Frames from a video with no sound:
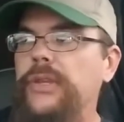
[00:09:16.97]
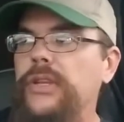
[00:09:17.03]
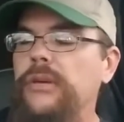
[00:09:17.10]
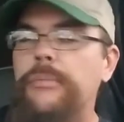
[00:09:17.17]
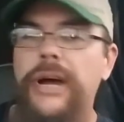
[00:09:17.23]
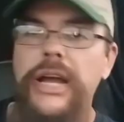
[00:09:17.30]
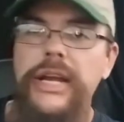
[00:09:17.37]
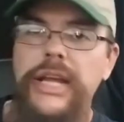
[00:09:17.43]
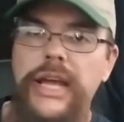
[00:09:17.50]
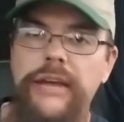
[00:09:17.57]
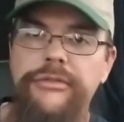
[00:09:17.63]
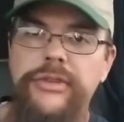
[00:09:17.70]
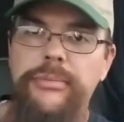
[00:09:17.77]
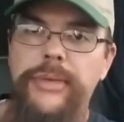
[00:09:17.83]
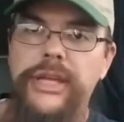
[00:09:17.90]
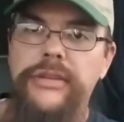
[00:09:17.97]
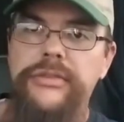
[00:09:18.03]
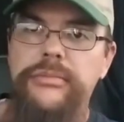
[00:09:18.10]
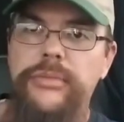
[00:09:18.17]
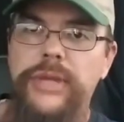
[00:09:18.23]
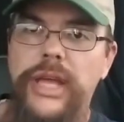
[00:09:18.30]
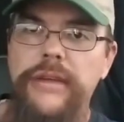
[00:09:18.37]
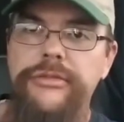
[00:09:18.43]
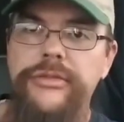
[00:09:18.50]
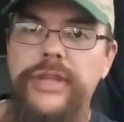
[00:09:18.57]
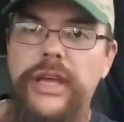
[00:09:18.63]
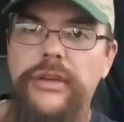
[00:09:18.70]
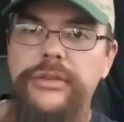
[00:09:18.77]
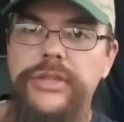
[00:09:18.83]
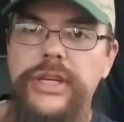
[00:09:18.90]
you might have to make some
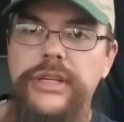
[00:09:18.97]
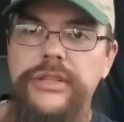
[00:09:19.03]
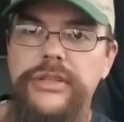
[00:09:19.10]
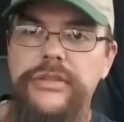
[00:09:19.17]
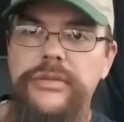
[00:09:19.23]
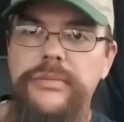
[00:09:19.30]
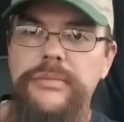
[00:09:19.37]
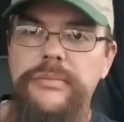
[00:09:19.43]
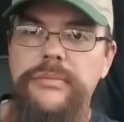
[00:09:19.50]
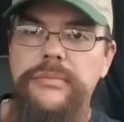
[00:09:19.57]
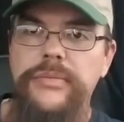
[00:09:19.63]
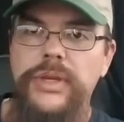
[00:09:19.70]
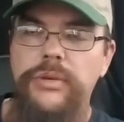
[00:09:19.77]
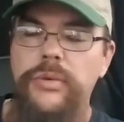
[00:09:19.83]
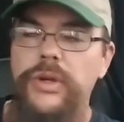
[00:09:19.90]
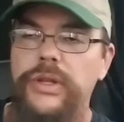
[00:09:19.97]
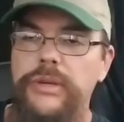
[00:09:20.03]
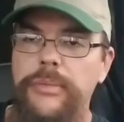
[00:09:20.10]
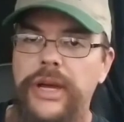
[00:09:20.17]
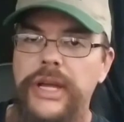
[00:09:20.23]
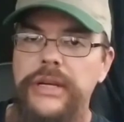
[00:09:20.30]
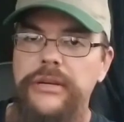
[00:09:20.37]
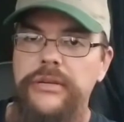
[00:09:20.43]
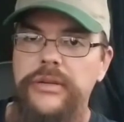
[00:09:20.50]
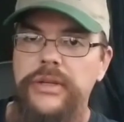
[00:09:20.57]
lifestyle changes. You really might.